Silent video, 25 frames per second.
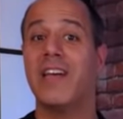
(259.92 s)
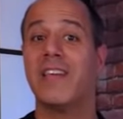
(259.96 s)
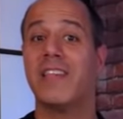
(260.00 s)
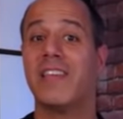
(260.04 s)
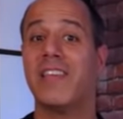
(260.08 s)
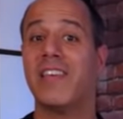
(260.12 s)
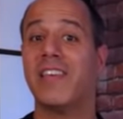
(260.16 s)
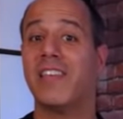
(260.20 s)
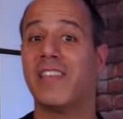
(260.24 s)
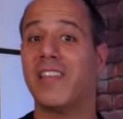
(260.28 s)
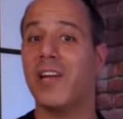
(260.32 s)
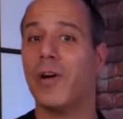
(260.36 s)

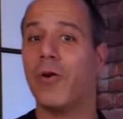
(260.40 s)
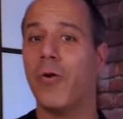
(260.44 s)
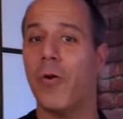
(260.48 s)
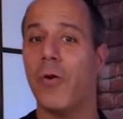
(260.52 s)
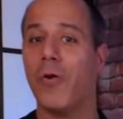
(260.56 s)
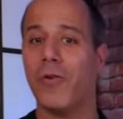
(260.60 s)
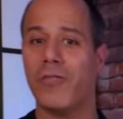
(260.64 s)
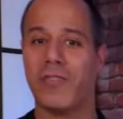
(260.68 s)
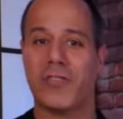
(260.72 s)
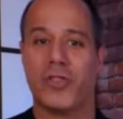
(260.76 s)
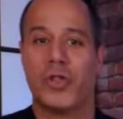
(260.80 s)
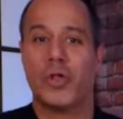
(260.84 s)
since the
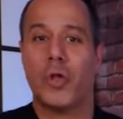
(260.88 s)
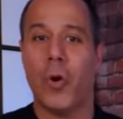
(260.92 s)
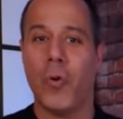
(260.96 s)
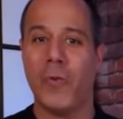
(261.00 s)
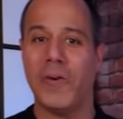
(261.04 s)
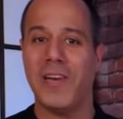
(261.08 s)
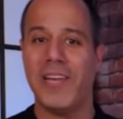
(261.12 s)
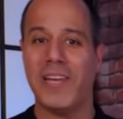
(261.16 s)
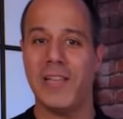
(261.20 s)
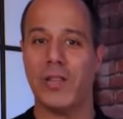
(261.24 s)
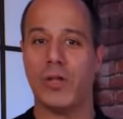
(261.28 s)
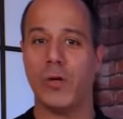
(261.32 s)
corals
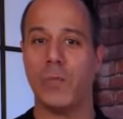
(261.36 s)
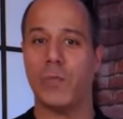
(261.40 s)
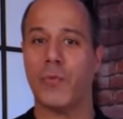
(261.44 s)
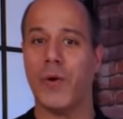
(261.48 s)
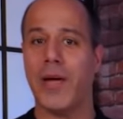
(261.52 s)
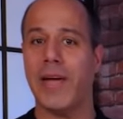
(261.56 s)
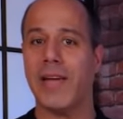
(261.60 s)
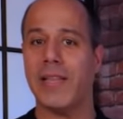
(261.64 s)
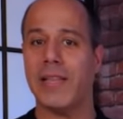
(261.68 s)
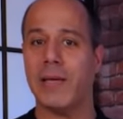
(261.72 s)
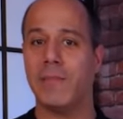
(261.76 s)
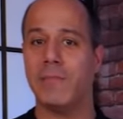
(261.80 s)
don't need to
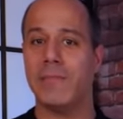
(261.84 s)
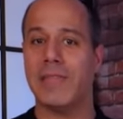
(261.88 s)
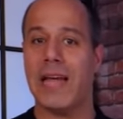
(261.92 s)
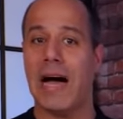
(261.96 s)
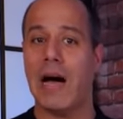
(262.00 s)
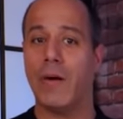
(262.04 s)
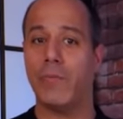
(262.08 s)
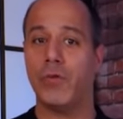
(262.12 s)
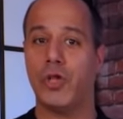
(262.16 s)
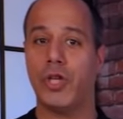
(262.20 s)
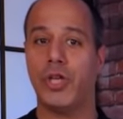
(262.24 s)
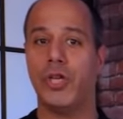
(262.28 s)
break them
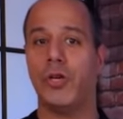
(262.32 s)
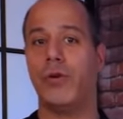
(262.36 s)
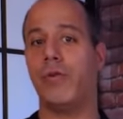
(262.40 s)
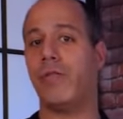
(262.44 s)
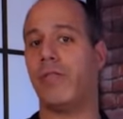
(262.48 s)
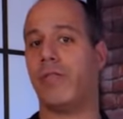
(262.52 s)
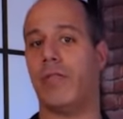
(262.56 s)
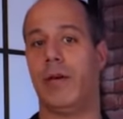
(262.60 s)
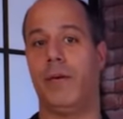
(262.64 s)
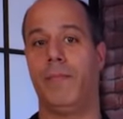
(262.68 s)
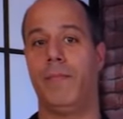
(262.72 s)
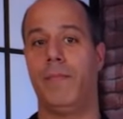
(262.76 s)
down to
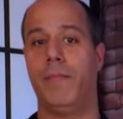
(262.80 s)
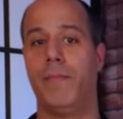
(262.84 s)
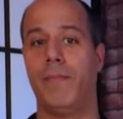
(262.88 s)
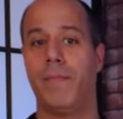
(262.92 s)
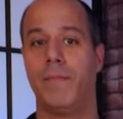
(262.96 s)
use them.